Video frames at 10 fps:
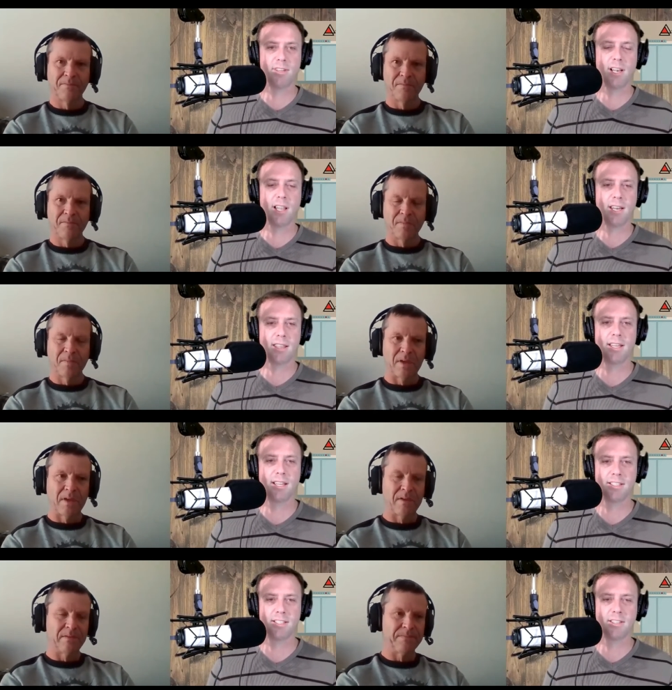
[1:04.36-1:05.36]
Speaker 1: done a lot of
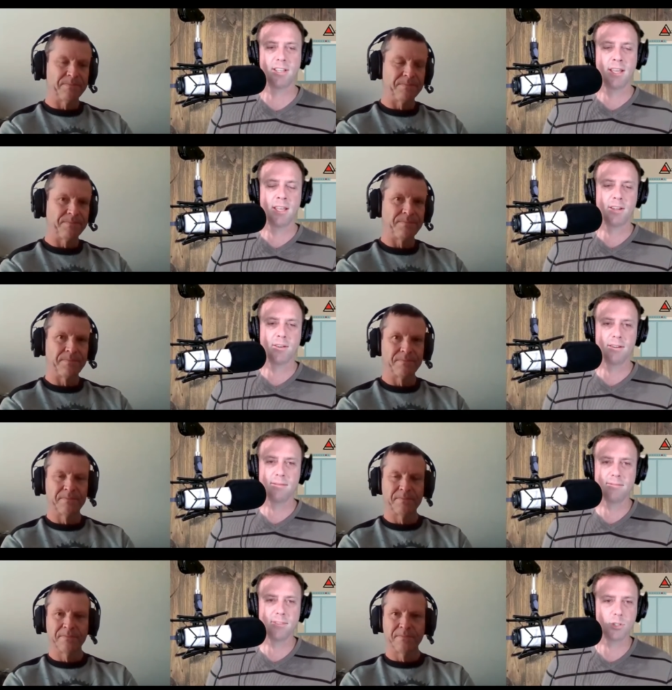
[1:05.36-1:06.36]
things. And
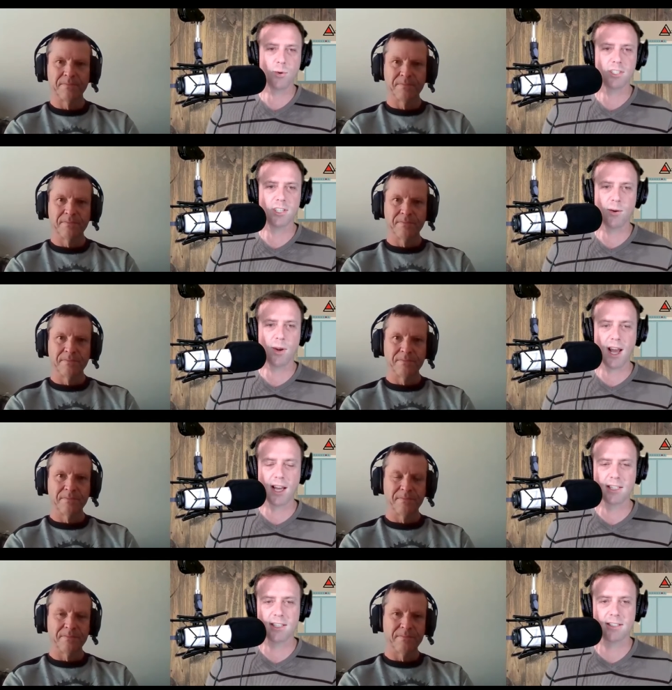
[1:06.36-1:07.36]
first question I want to
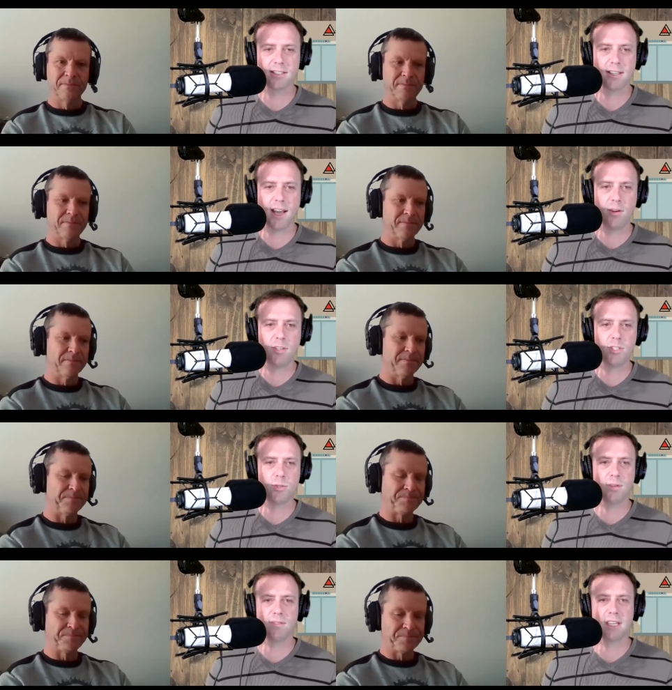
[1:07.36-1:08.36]
ask is, how did
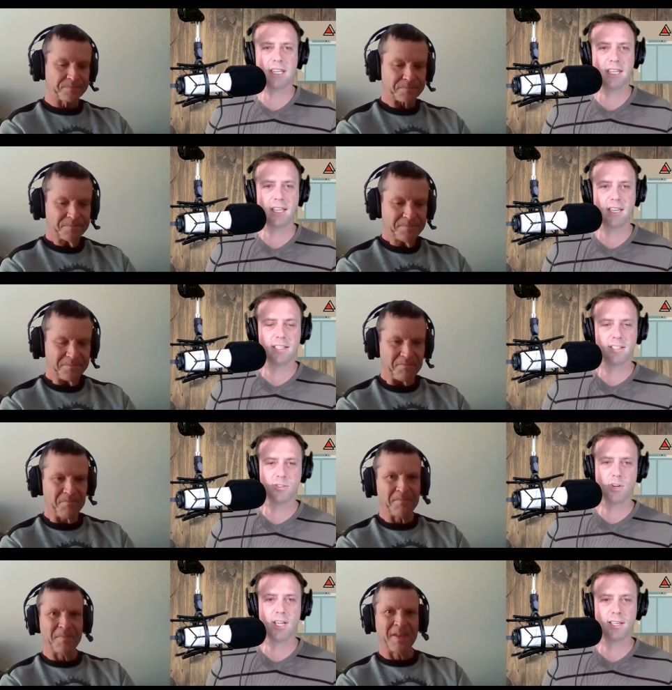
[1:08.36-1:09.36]
you even get into the
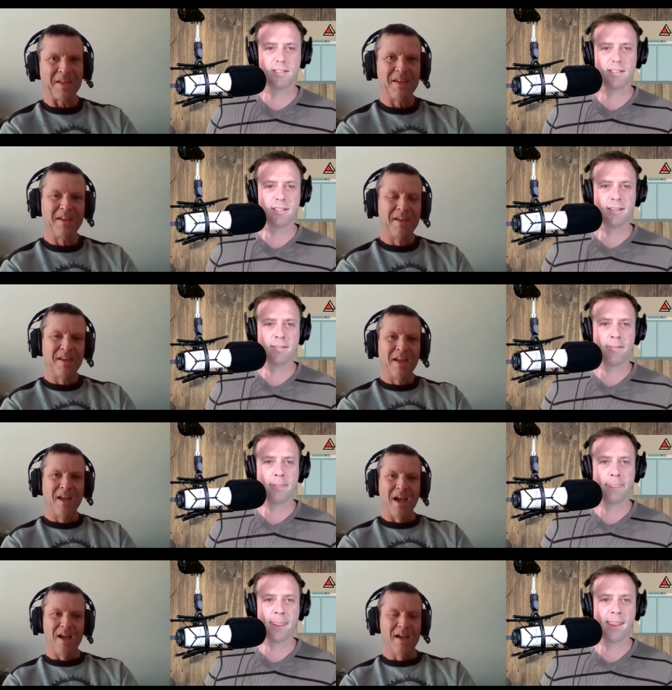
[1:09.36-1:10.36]
trade?
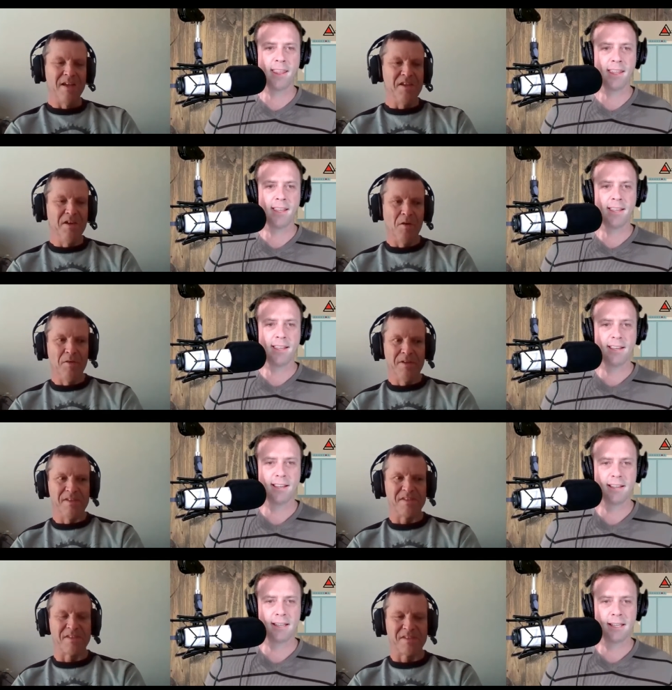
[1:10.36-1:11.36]
Speaker 2: Uh, you know,
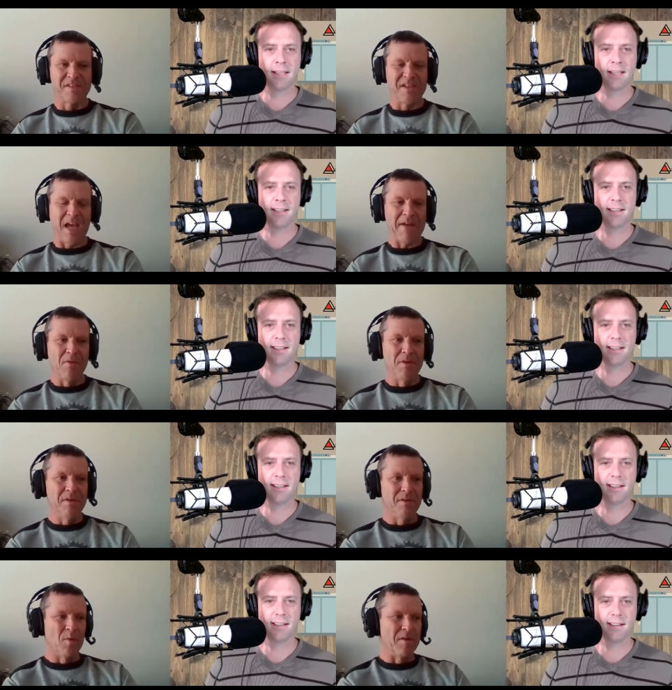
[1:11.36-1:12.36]
it's kind of a,
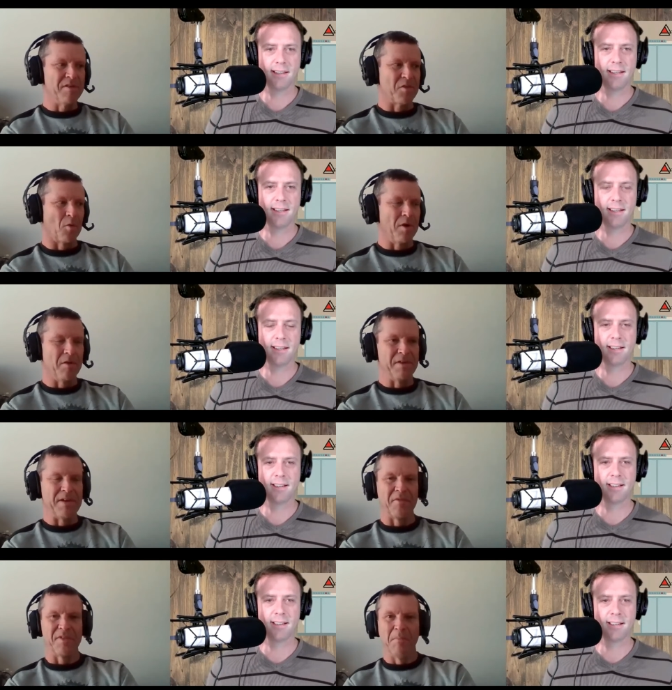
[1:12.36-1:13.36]
a, weird story or
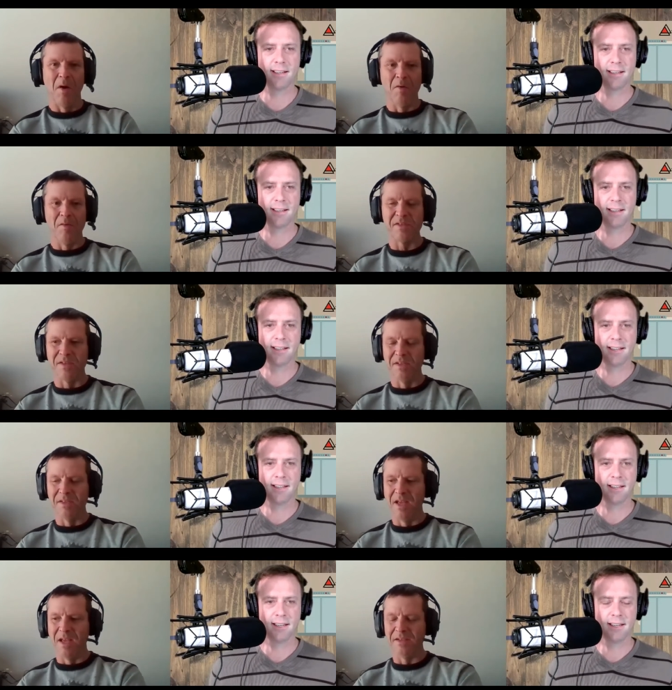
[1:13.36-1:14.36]
different than most in
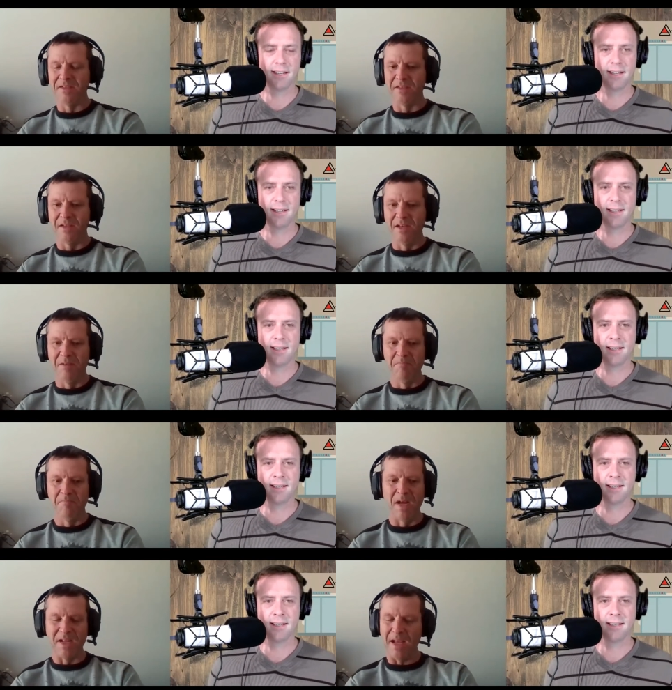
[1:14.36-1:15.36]
that um,
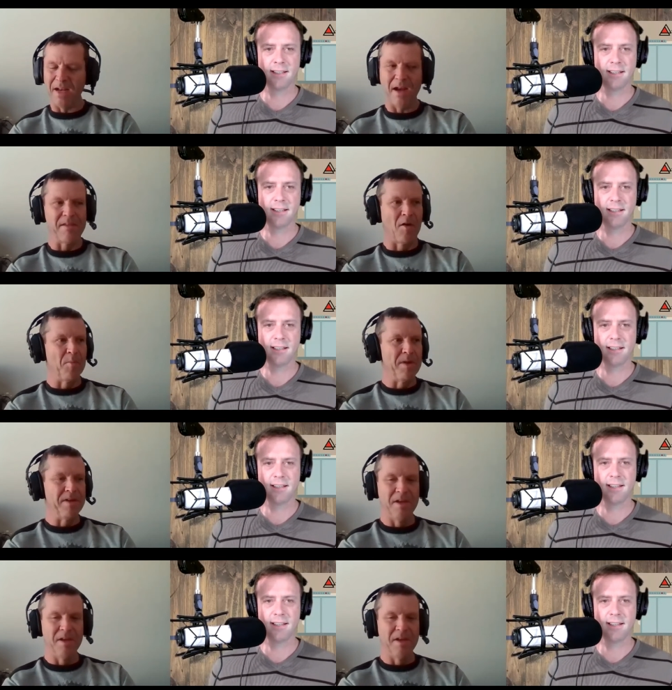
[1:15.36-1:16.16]
I'd gotten out of the army and